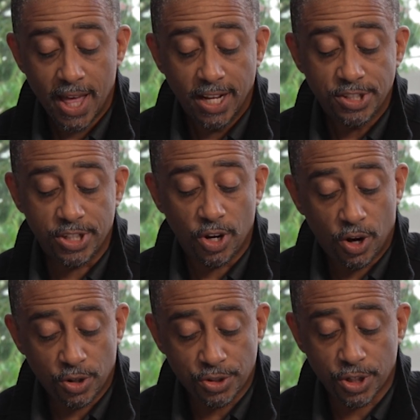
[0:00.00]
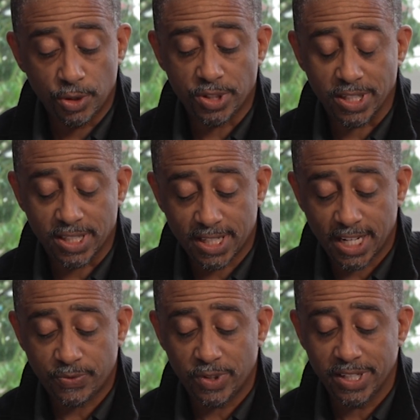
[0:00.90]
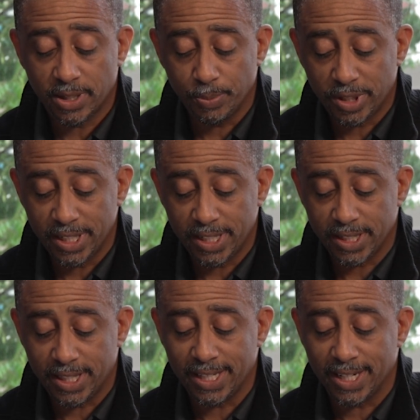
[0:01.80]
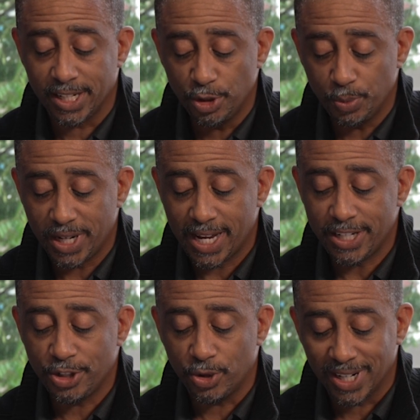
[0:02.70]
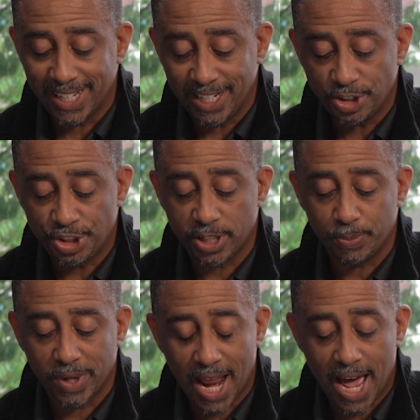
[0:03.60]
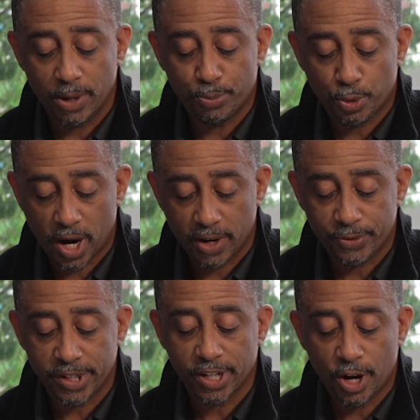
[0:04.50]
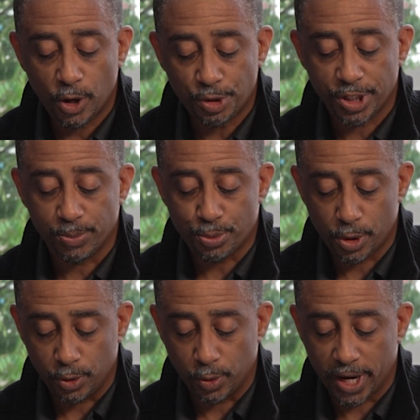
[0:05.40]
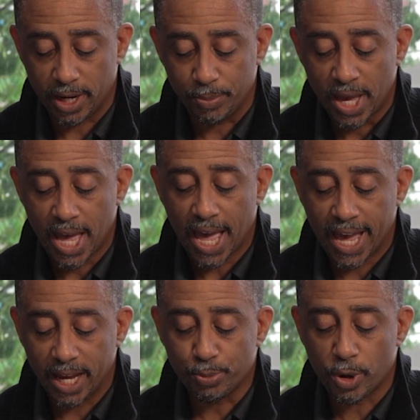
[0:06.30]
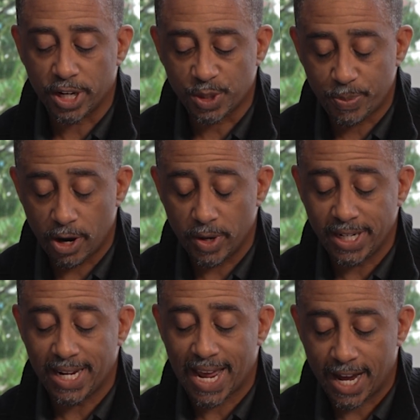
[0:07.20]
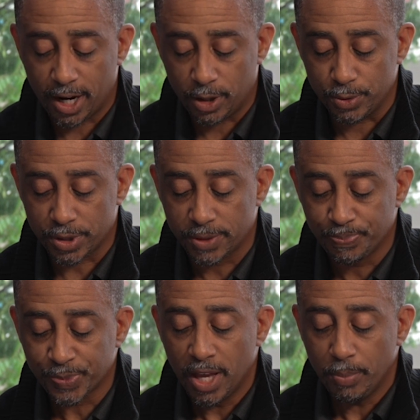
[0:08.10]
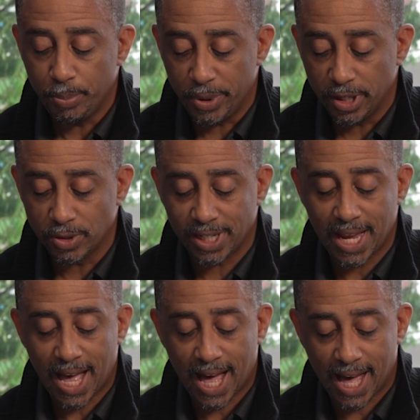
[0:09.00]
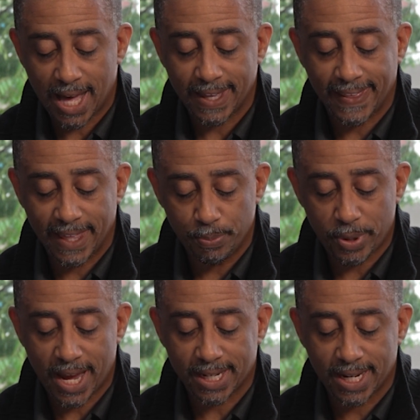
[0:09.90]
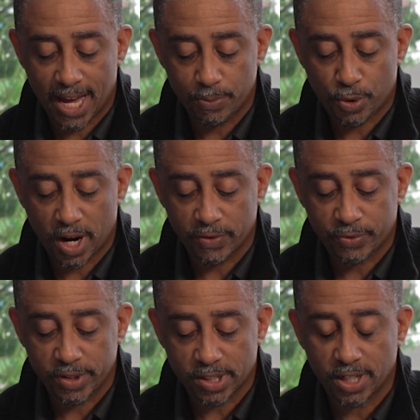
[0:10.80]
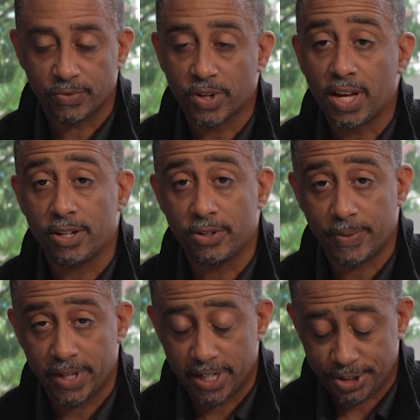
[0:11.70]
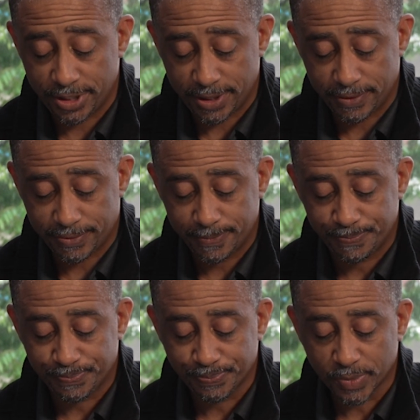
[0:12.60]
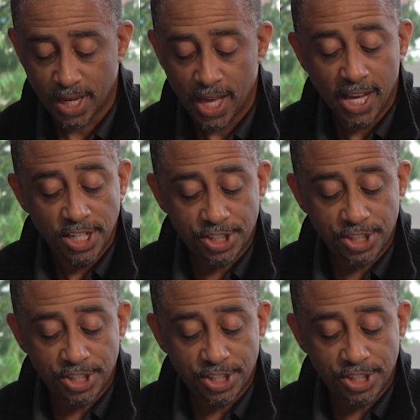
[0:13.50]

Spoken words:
She also successfully completed the Illuminate Your Leadership nonprofit coaching program and Prosperity Now's Building High Impact Nonprofits of Color initiative. She